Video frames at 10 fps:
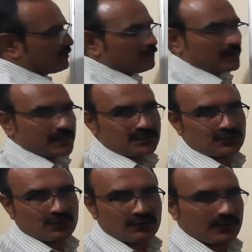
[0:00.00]
Friends, you
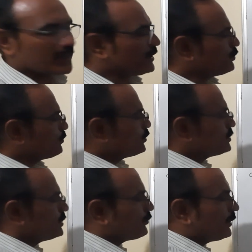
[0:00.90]
don't forget to put
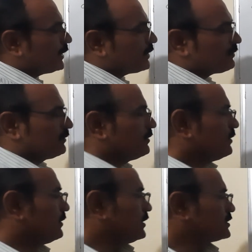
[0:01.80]
0 here.
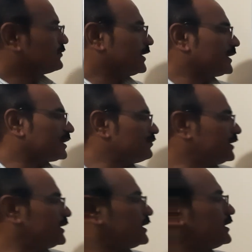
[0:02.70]
It's very
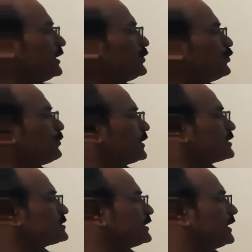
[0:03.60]
conveniently you,
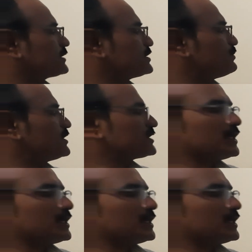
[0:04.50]
because the next number is